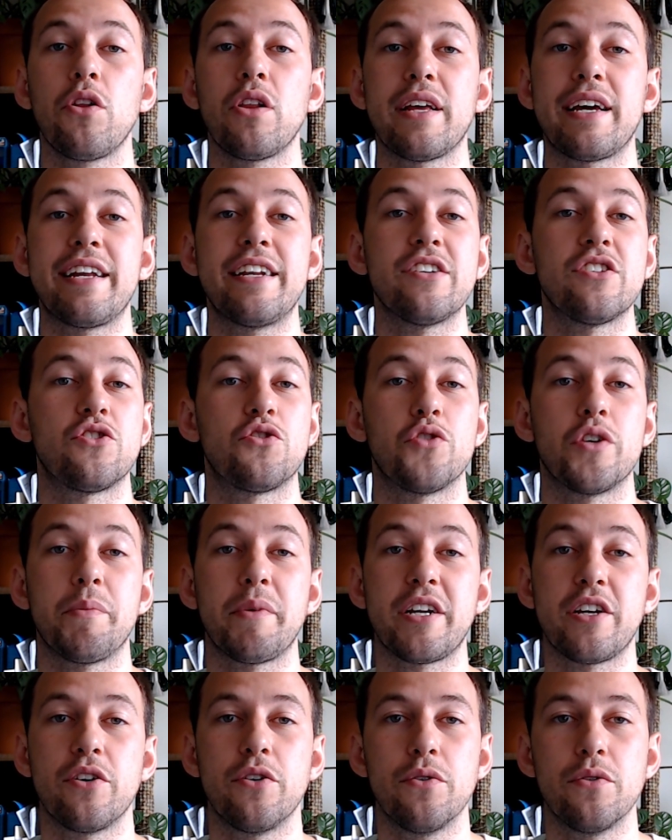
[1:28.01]
latest streaming
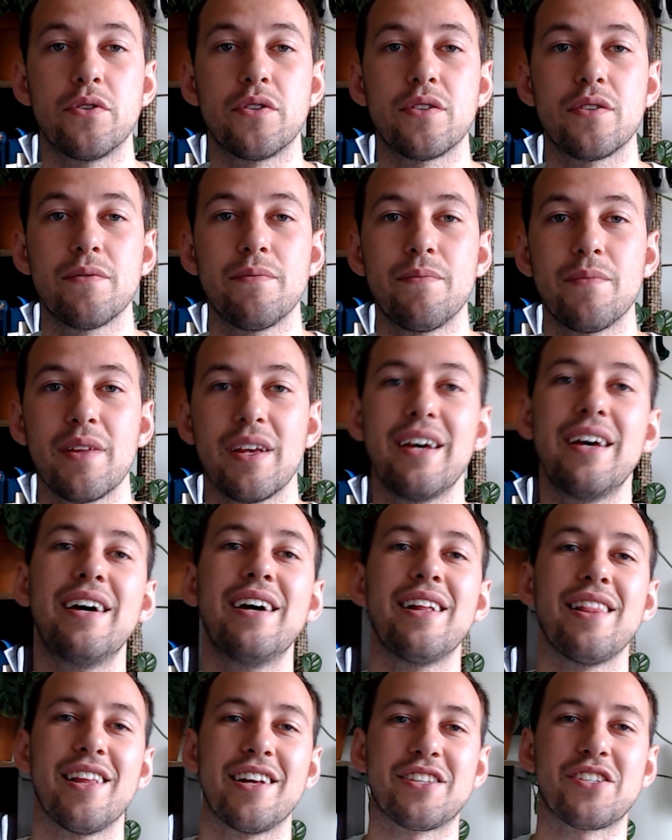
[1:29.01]
news.
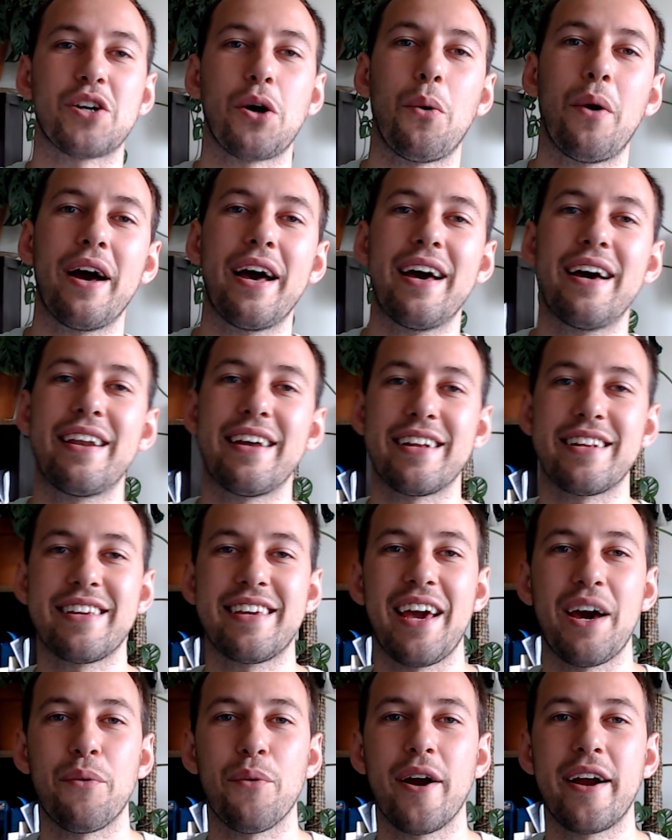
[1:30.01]
Let's go ahead and
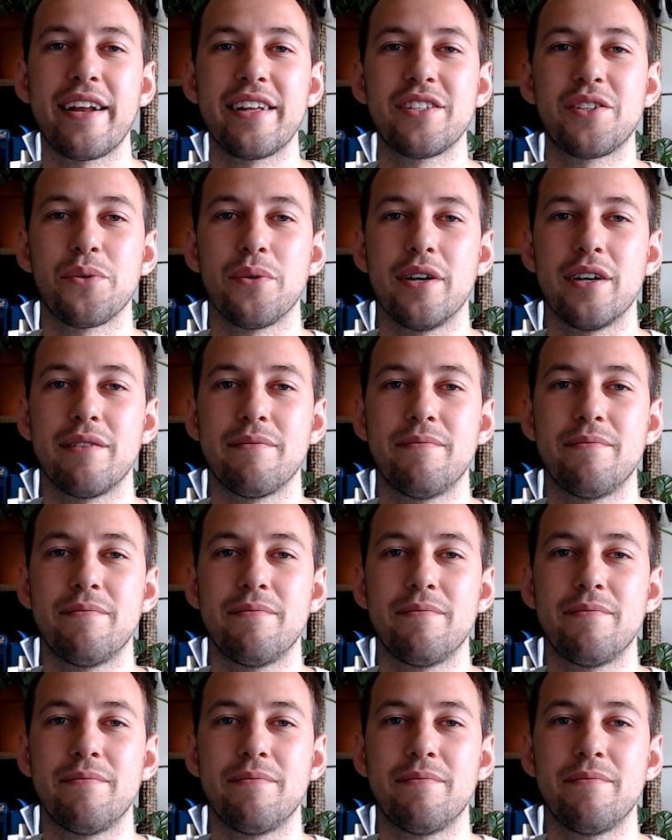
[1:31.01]
get right into it.